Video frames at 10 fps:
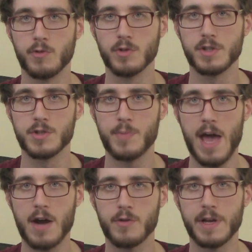voltage
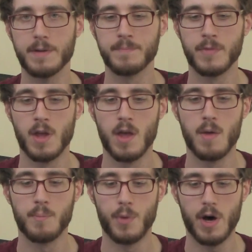battery,
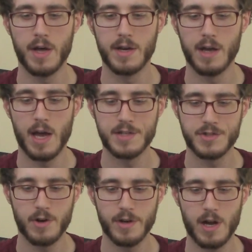but I
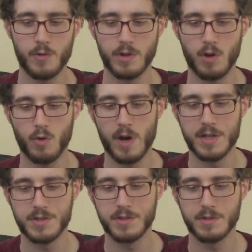started out with low
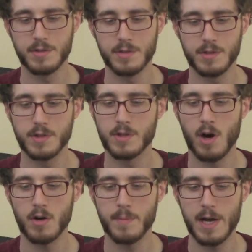res
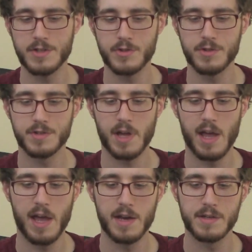cartomizers
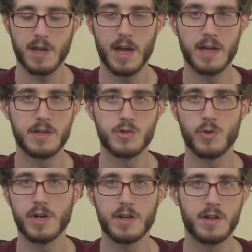and I
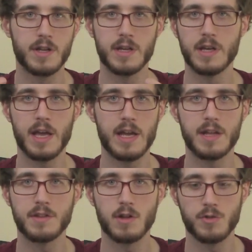enjoyed the hit
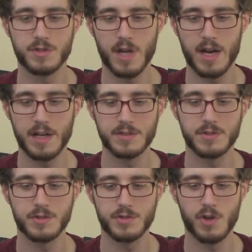at the low
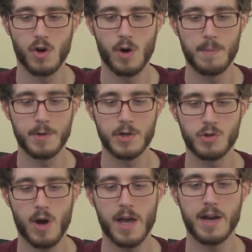settings, so I'm going to
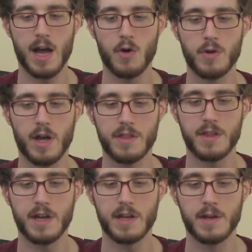try it out. I
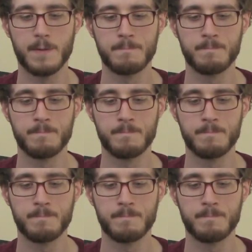think